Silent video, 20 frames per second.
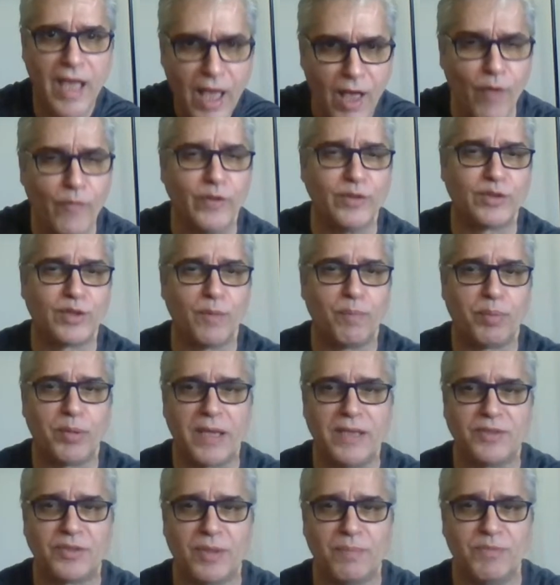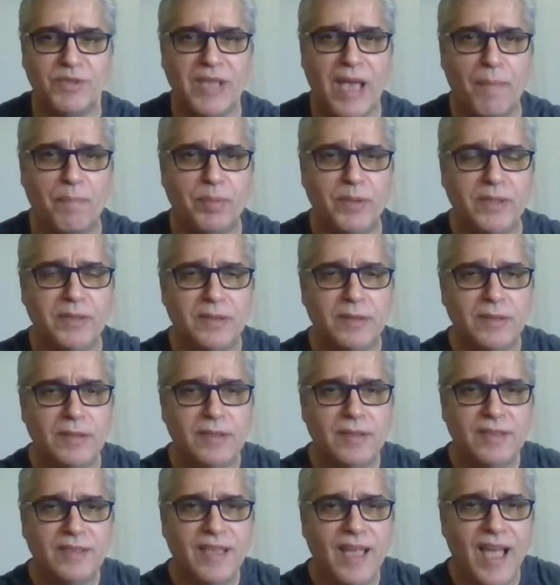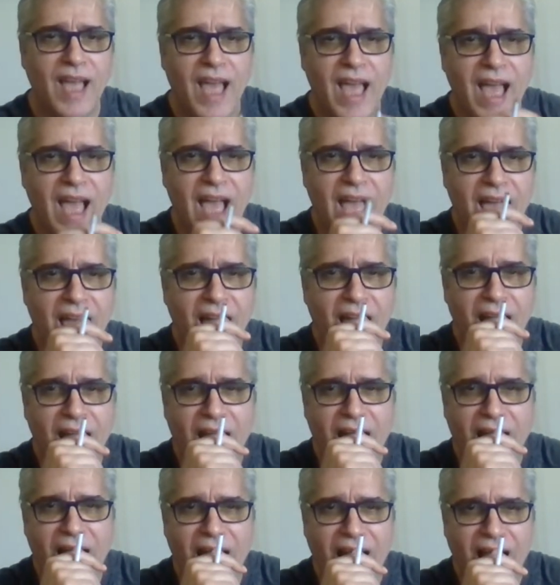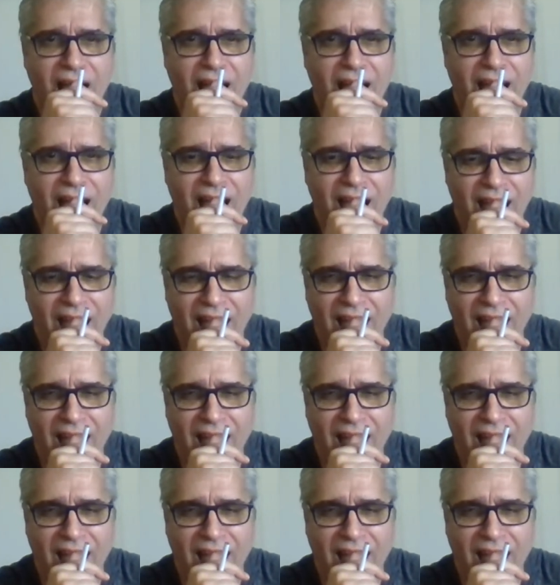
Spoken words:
Elvis could play some Zeppelin. Oh,